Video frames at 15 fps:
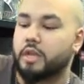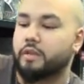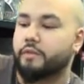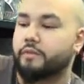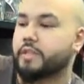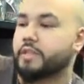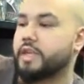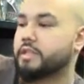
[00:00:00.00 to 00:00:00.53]

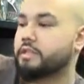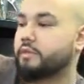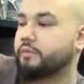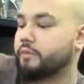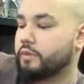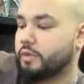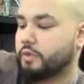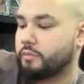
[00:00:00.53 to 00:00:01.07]
Fantastic
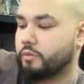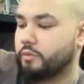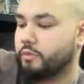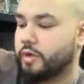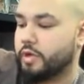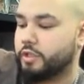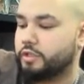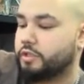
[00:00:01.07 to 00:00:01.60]
Four number
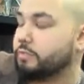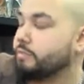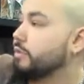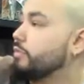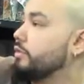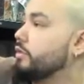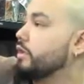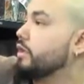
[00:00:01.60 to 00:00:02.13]
one should be
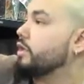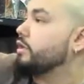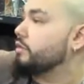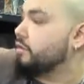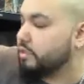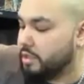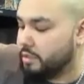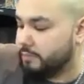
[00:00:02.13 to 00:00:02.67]
pretty
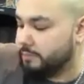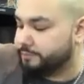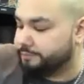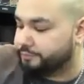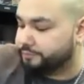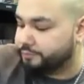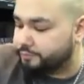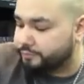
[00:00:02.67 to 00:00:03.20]
interesting.
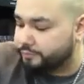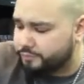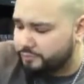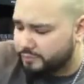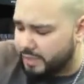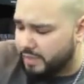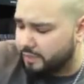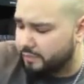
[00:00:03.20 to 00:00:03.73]

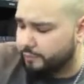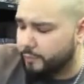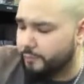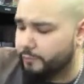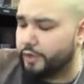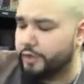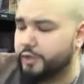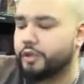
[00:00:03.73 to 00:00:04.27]
From
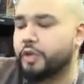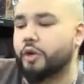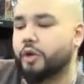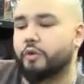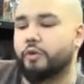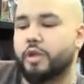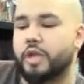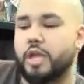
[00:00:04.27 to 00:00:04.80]

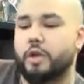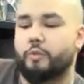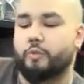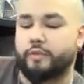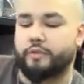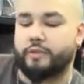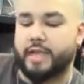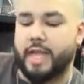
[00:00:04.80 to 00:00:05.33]
Vertigo,
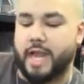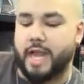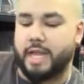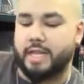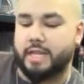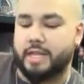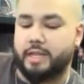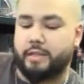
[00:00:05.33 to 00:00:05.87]
we've
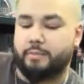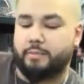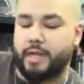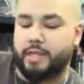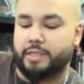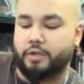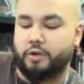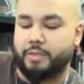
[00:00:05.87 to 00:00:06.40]
got
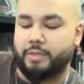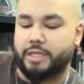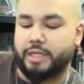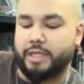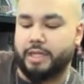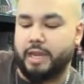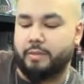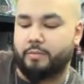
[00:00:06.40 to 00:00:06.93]
by Toby
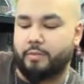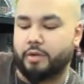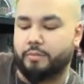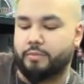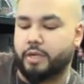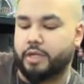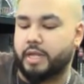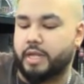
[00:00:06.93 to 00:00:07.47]
Litt and Mark
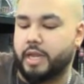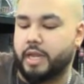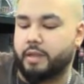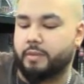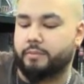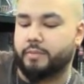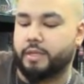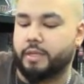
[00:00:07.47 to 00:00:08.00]

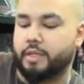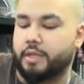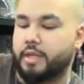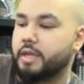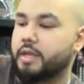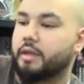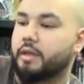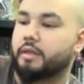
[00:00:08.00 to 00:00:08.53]
Buckingham,
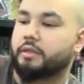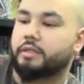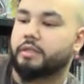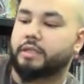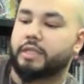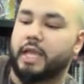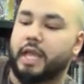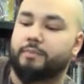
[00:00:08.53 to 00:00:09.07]

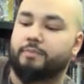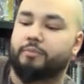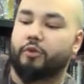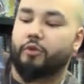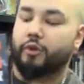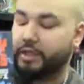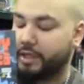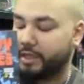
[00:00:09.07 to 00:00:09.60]
Dead
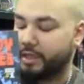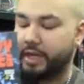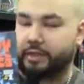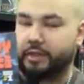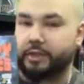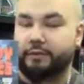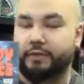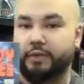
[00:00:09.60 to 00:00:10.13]
Boy
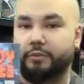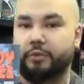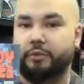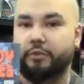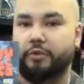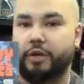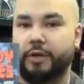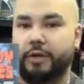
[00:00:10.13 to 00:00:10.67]
Detectives number
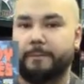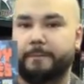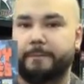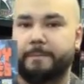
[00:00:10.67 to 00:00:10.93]
one.